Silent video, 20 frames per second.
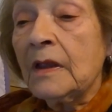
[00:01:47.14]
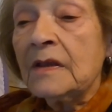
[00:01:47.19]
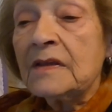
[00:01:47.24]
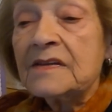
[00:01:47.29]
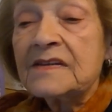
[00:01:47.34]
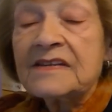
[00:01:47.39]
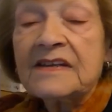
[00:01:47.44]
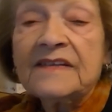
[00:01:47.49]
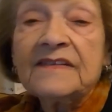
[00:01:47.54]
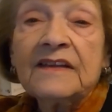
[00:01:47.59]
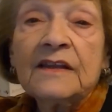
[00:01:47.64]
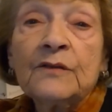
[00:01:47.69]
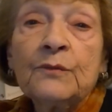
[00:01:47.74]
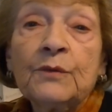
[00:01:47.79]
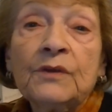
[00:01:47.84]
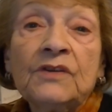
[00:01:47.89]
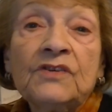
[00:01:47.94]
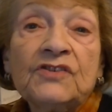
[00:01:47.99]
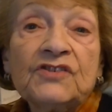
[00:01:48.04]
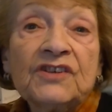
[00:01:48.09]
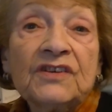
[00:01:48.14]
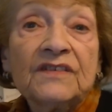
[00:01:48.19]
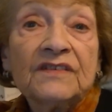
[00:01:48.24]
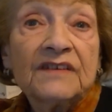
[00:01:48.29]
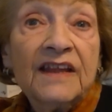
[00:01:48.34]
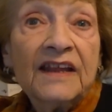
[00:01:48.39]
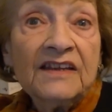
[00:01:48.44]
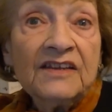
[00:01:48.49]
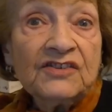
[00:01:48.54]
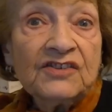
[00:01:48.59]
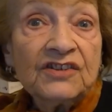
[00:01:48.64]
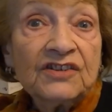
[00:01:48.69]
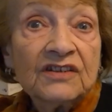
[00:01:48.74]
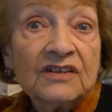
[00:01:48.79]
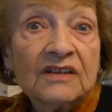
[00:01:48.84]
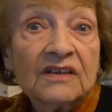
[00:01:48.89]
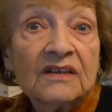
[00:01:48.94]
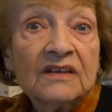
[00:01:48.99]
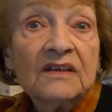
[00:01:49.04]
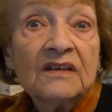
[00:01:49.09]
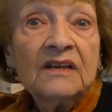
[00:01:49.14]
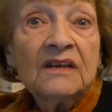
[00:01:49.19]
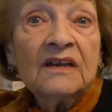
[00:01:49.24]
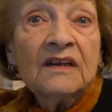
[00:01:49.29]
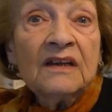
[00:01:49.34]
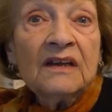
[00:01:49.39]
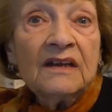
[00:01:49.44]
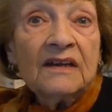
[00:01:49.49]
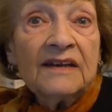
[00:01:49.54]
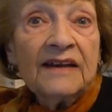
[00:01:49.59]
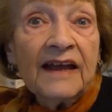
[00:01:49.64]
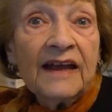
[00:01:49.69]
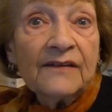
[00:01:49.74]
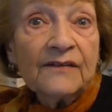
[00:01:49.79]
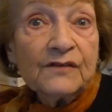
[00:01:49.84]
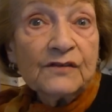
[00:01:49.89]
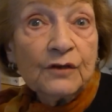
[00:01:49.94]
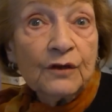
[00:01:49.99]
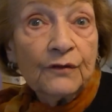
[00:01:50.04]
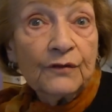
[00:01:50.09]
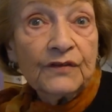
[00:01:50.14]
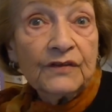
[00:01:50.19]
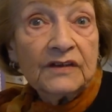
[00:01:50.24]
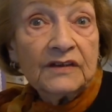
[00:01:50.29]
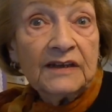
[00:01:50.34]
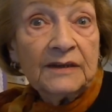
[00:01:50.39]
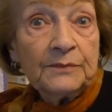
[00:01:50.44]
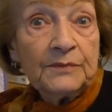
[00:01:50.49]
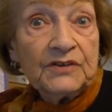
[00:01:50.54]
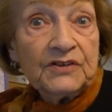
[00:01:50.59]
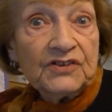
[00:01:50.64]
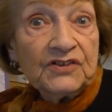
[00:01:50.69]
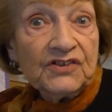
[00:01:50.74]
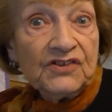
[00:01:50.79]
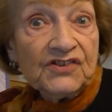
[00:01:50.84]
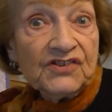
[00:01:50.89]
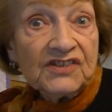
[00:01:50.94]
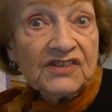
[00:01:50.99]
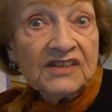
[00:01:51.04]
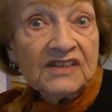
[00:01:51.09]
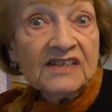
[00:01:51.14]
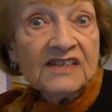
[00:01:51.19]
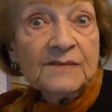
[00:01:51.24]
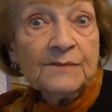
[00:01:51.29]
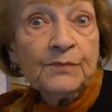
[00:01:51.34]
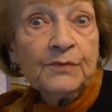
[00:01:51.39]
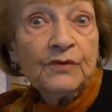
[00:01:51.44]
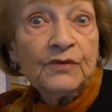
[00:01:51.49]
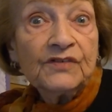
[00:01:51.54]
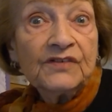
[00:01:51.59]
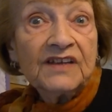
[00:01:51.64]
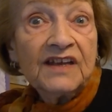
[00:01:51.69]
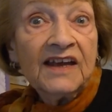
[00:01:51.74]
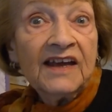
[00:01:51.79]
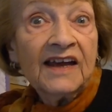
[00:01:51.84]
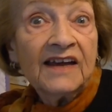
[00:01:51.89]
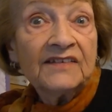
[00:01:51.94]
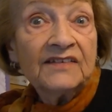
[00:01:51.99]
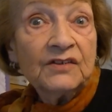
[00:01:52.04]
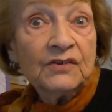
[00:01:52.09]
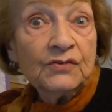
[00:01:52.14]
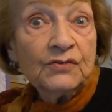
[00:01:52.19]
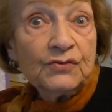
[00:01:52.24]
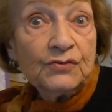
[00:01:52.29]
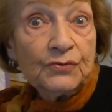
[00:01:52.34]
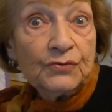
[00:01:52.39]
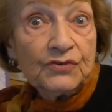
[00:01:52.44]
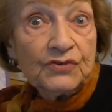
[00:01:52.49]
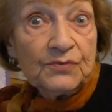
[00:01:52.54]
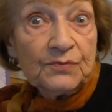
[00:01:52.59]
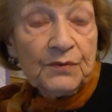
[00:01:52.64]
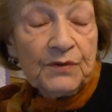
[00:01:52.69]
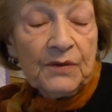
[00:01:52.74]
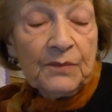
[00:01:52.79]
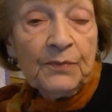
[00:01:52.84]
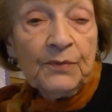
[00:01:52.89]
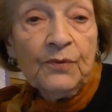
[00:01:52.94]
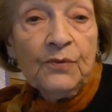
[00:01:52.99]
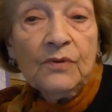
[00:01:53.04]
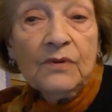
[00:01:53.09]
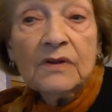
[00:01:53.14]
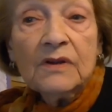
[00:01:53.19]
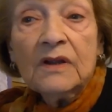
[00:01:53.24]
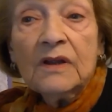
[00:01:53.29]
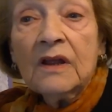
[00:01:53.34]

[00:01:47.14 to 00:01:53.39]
said that we're endangering lives of the Lebedzinskis because they're hiding Jewish people.